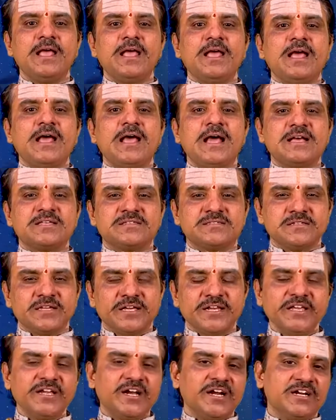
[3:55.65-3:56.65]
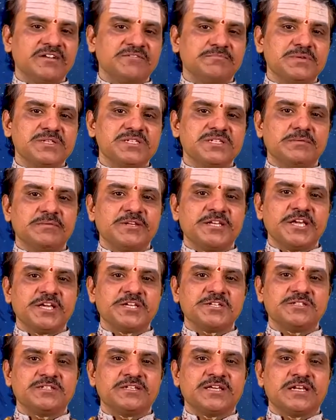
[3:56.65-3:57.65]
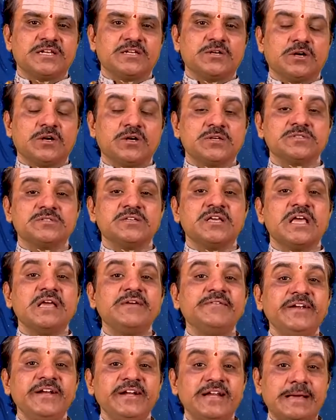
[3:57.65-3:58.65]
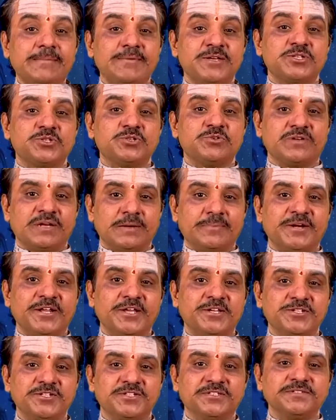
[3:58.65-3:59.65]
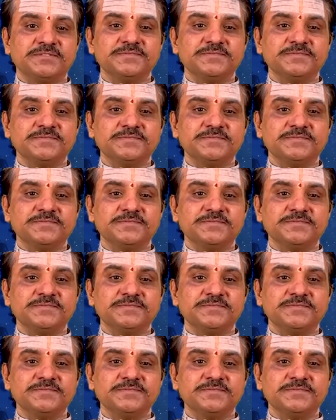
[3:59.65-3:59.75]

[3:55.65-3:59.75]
as any kind of miscommunication can cause heavy damage to your reputation.